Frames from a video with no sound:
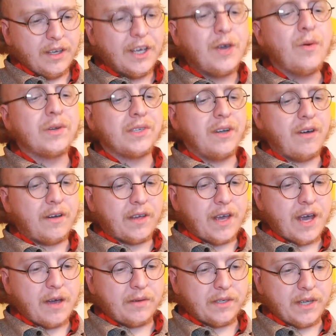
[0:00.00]
"He wants to knock
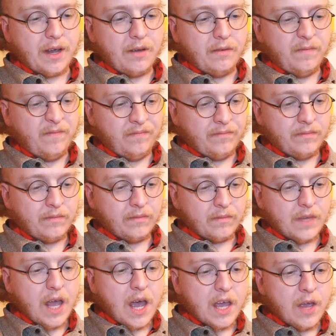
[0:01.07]
your house down?"
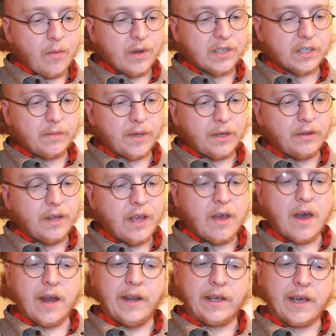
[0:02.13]
"Yeah, he wants to build."
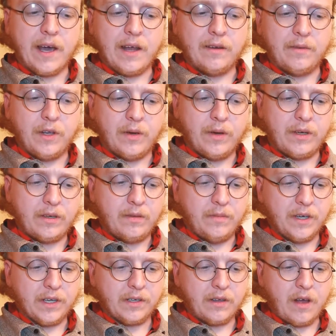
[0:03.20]
"And he can't do it
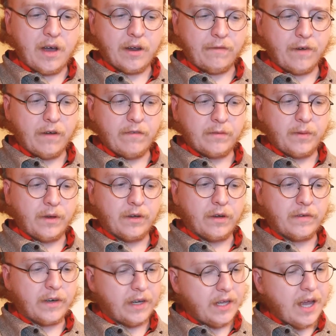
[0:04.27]
because you're lying in front of his
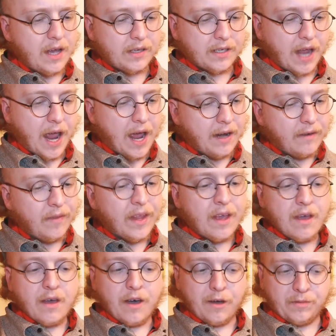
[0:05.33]
bulldozer?" "Yes, and—"
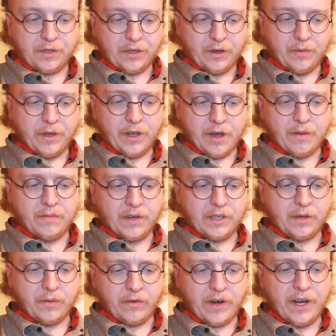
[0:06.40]
"I'm sure we can come to
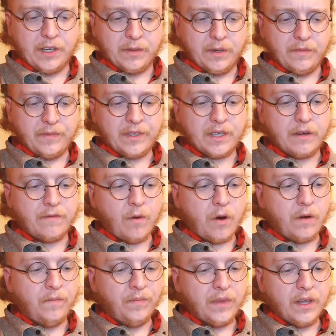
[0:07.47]
some arrangement," said
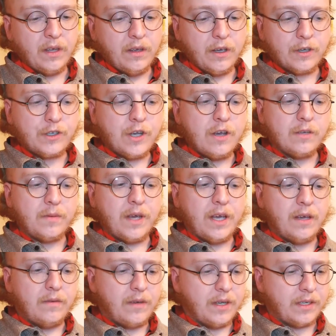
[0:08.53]
Ford. "Excuse
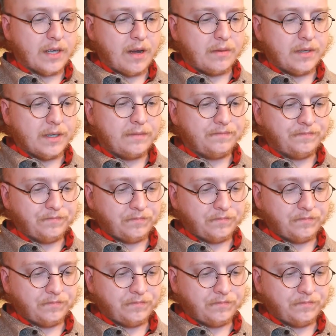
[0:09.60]
me," he shouted.